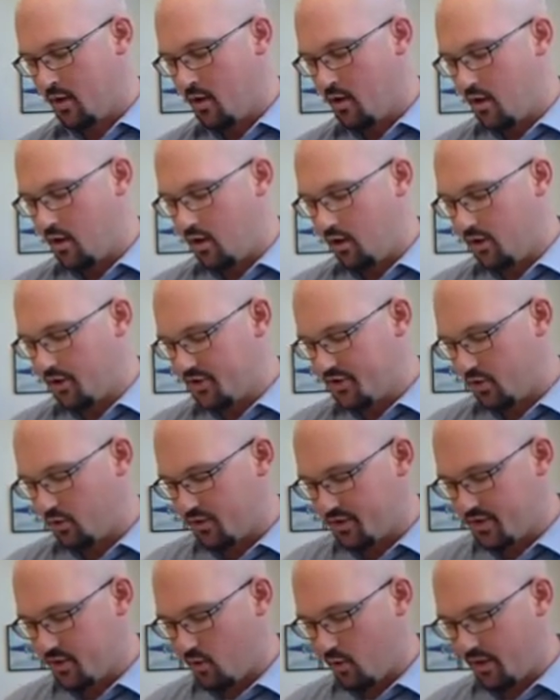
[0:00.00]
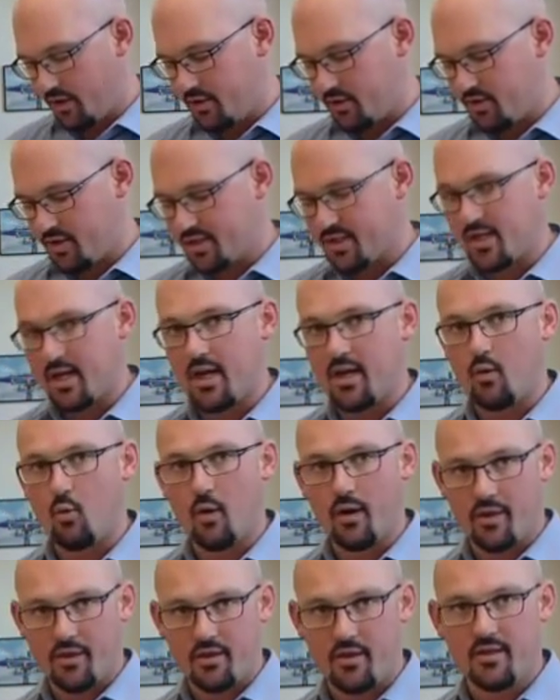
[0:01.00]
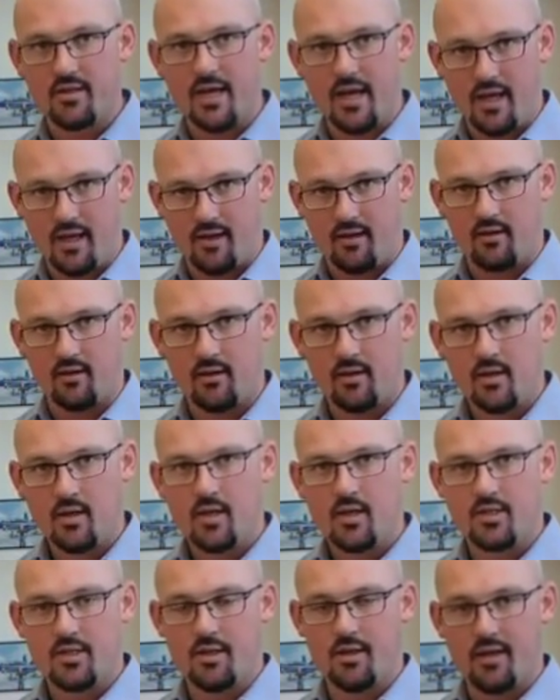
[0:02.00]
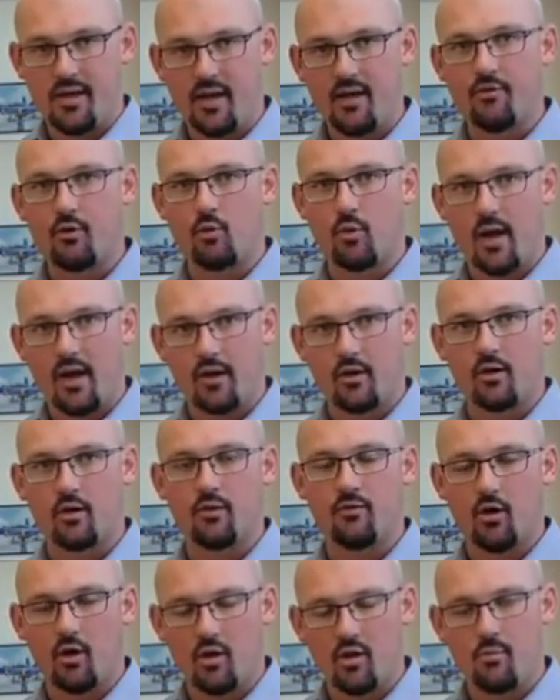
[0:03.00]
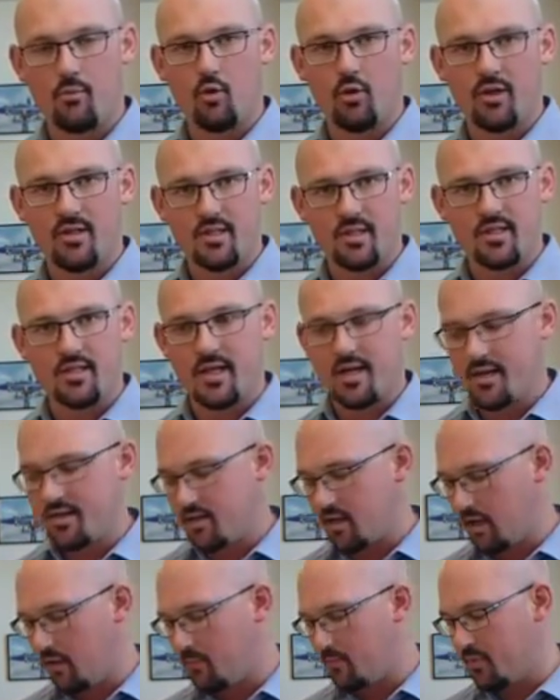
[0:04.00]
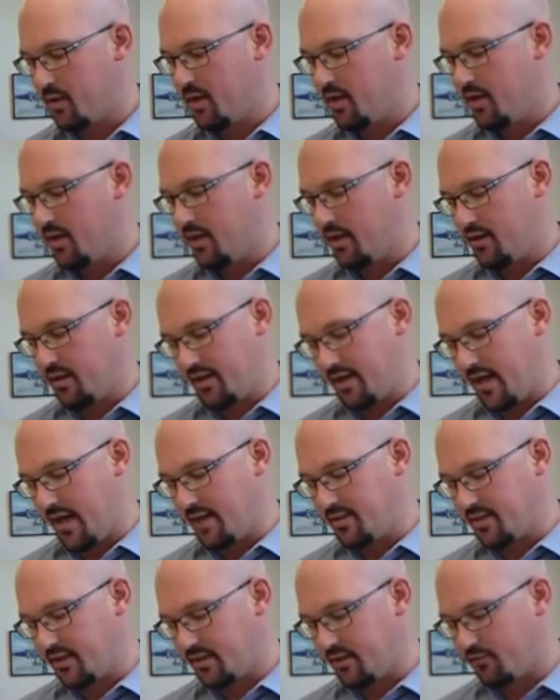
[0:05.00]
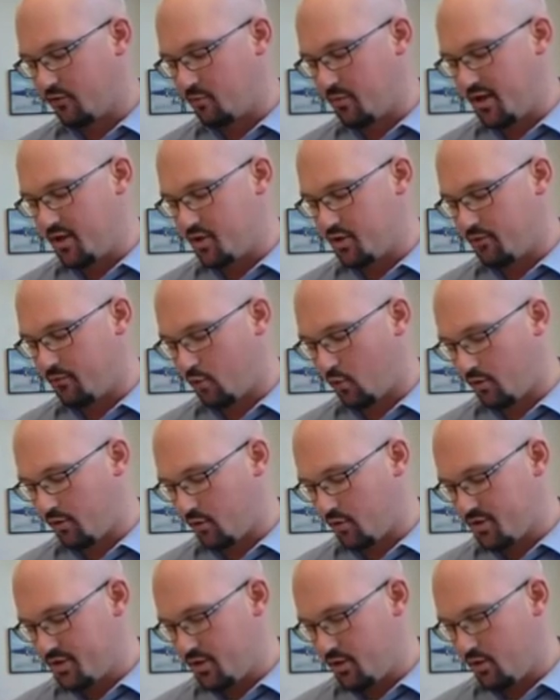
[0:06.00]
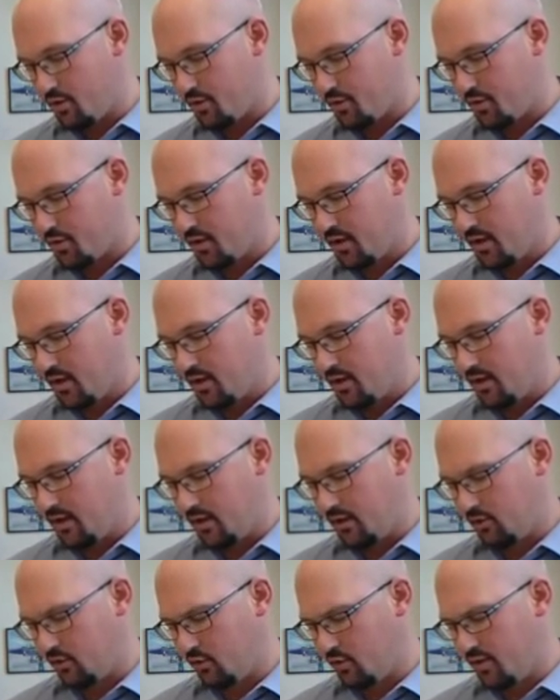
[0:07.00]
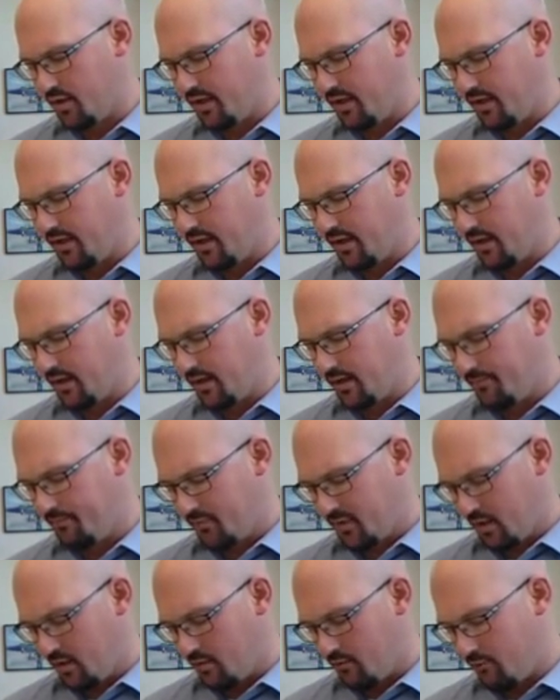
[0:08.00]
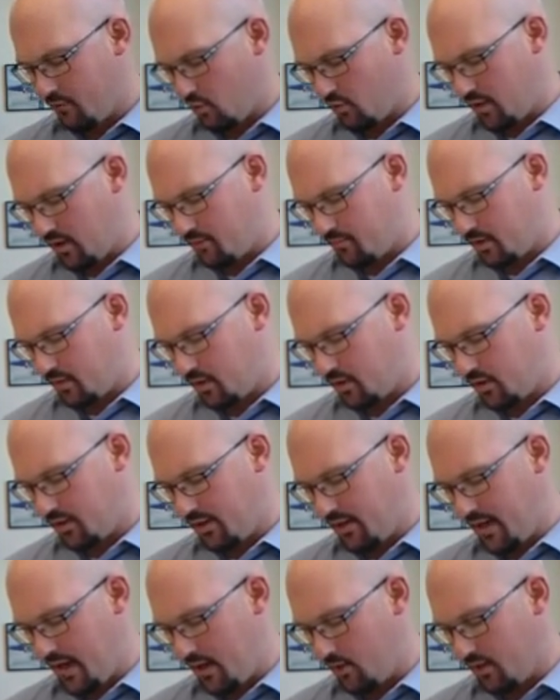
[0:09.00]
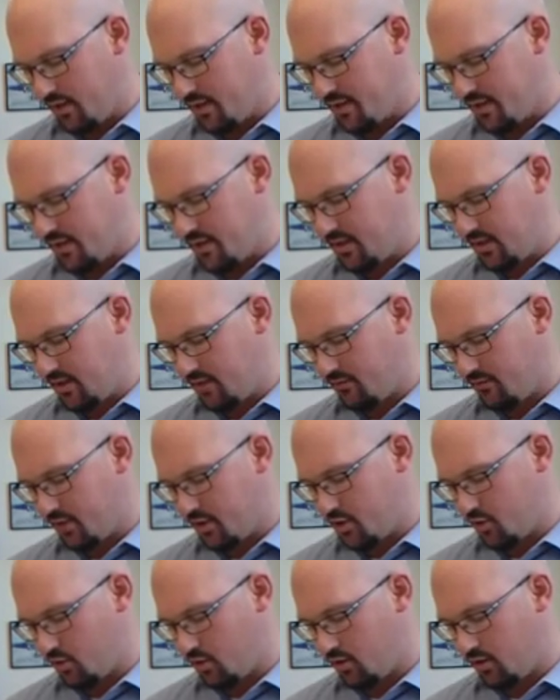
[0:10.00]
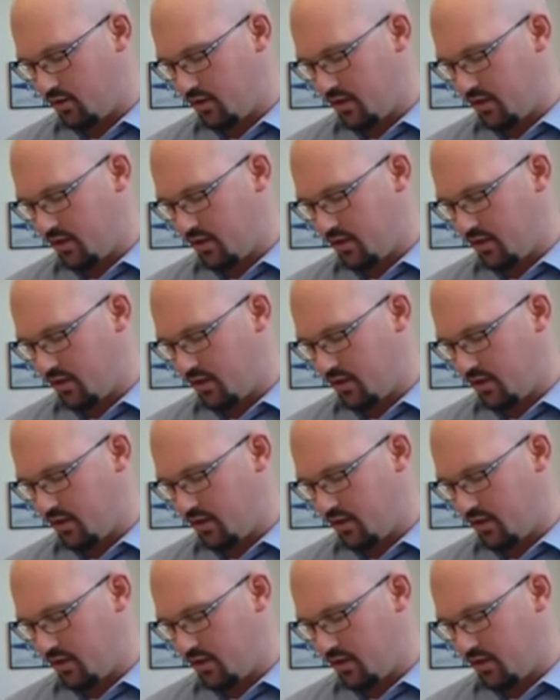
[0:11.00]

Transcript: also is going to stay with the den. So they have a record of all the boys that signed up and the contact information for those youth, including phone number and how it is that the individual